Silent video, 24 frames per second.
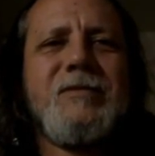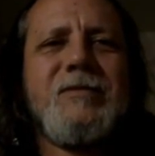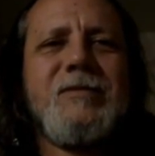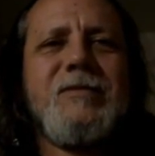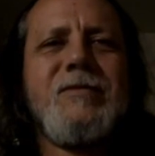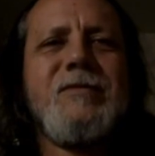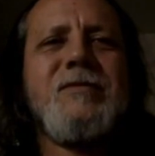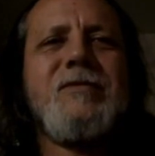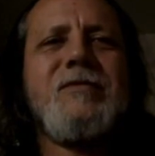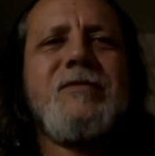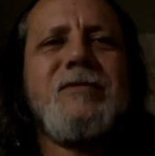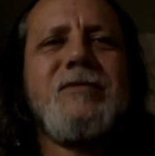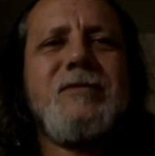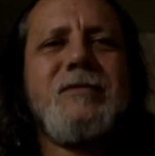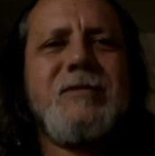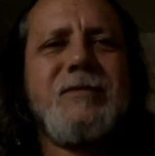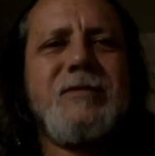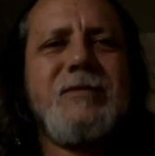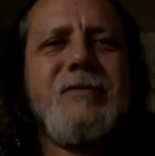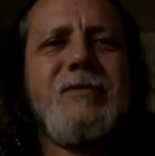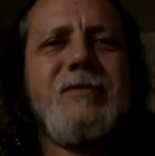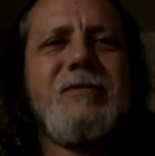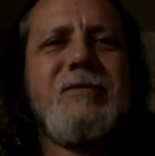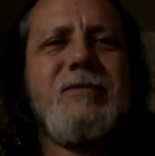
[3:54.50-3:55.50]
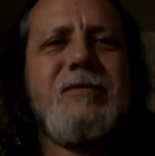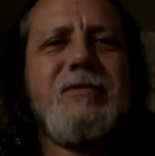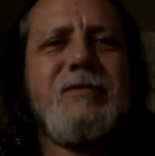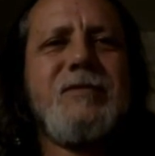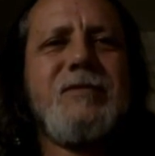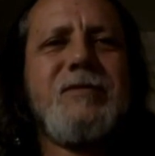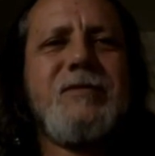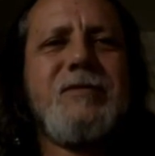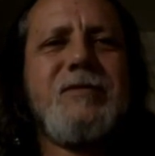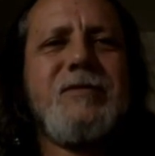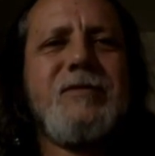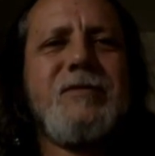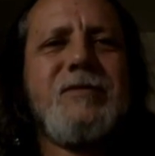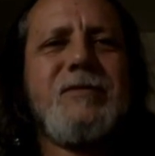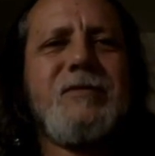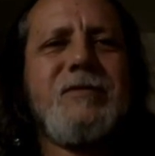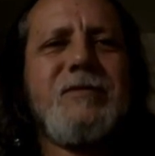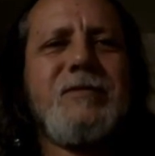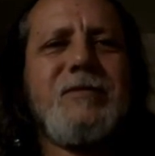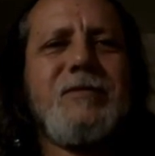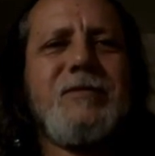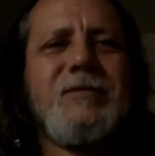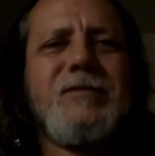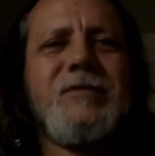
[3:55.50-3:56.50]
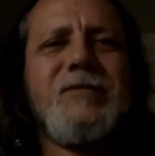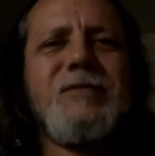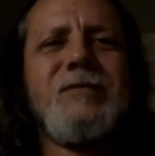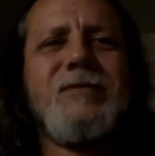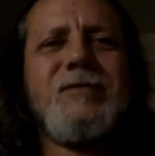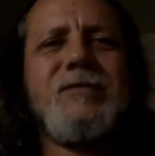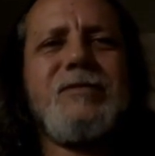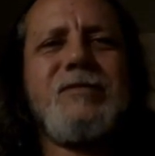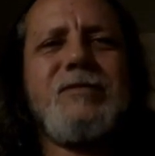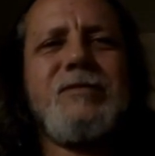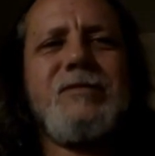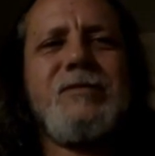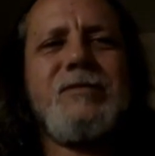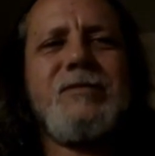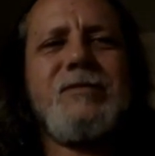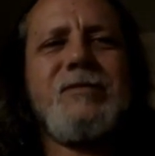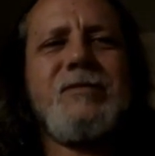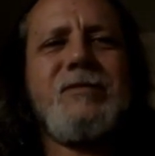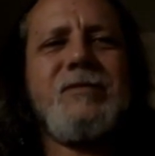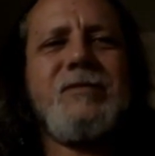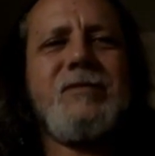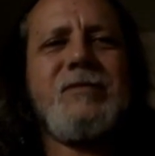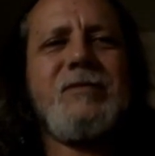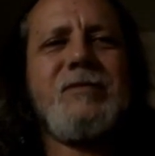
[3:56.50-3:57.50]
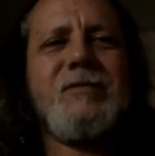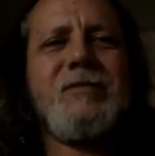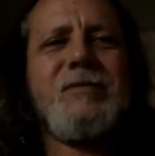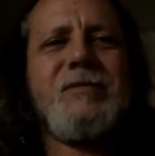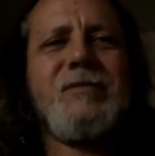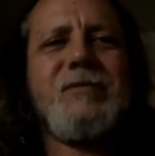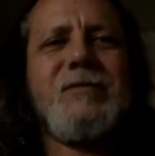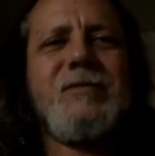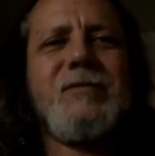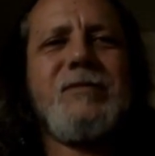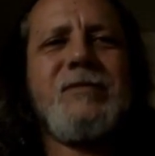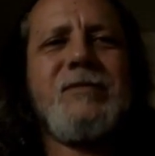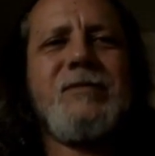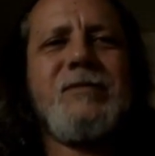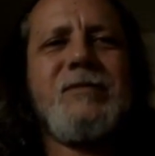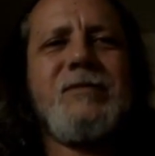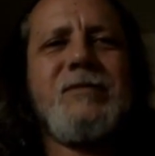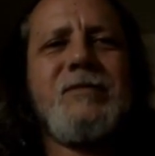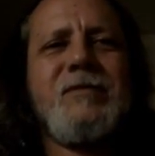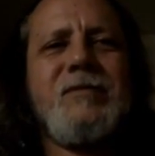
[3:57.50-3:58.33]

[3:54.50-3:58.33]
(silent)